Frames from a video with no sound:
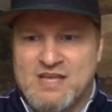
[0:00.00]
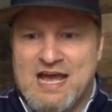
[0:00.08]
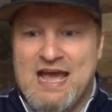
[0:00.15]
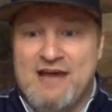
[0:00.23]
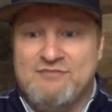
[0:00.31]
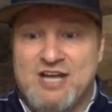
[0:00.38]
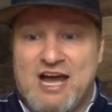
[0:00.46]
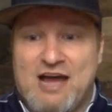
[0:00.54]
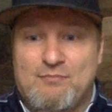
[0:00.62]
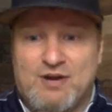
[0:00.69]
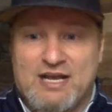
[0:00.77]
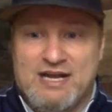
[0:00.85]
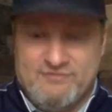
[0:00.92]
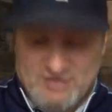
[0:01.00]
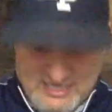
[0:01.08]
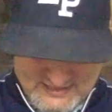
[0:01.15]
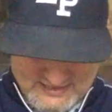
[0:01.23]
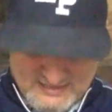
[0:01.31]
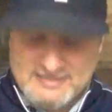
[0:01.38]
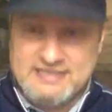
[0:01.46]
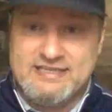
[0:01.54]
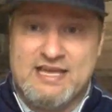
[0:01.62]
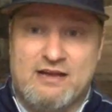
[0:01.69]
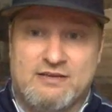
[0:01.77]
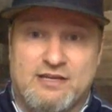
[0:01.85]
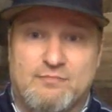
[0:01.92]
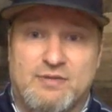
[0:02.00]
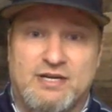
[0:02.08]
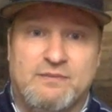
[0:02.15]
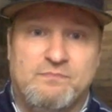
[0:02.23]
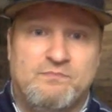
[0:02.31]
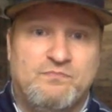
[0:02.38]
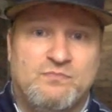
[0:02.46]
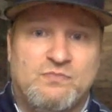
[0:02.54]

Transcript: I have not, Brad. I've not seen anything out yet, buddy.